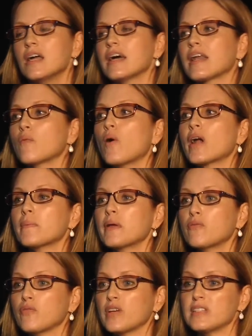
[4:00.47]
And I want to
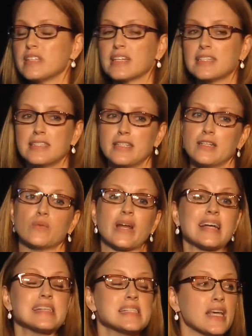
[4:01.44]
be really clear. When
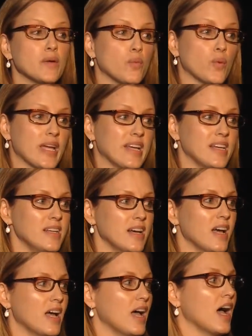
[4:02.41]
I say we,
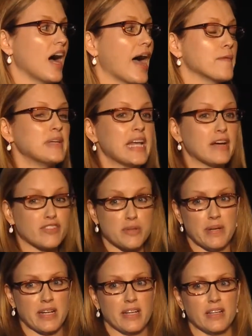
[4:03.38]
I mean
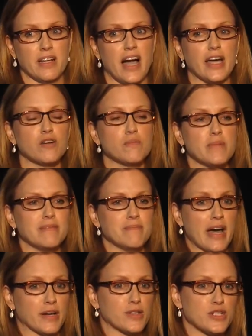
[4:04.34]
everybody. I don't mean
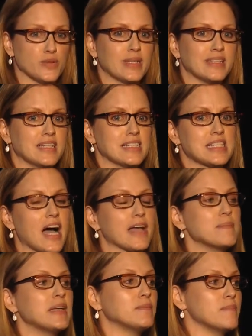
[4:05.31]
men are doing this.
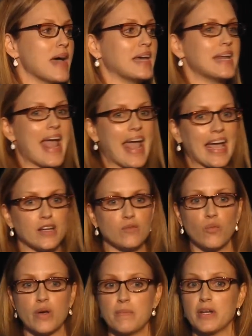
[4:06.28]
I mean men
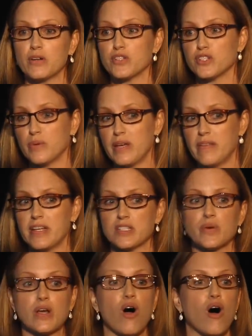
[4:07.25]
and women are doing
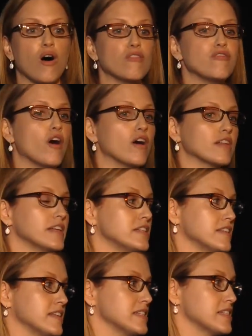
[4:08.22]
this. We all fall
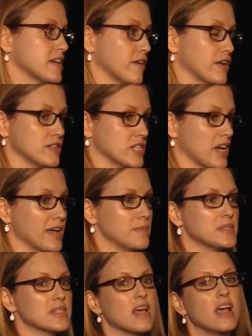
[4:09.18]
into these
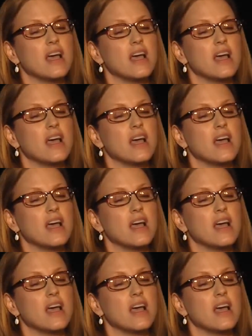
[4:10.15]
stereotypes.